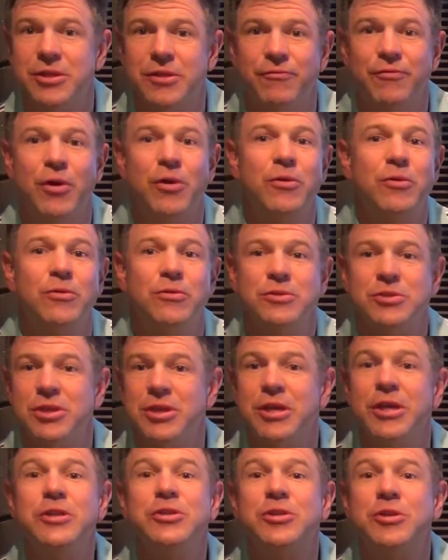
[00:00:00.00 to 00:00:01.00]
the vocals
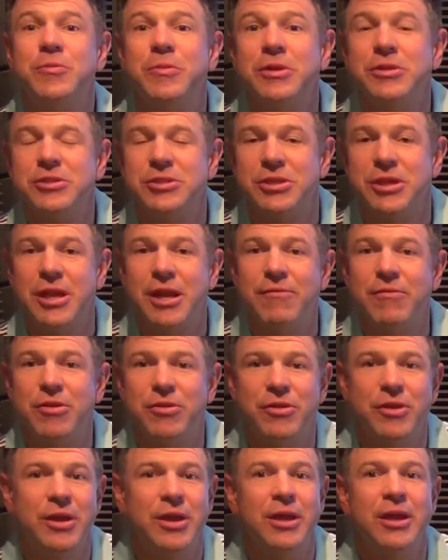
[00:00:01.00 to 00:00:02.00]
and the instruments and
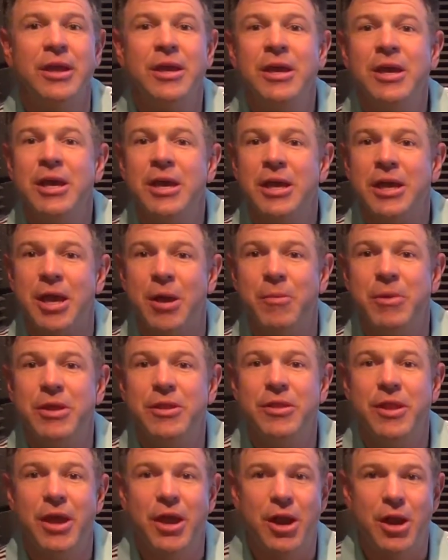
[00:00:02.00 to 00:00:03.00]
everything come
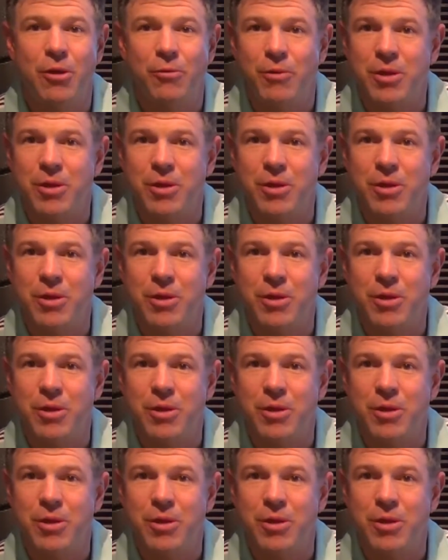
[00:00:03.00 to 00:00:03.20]
in there.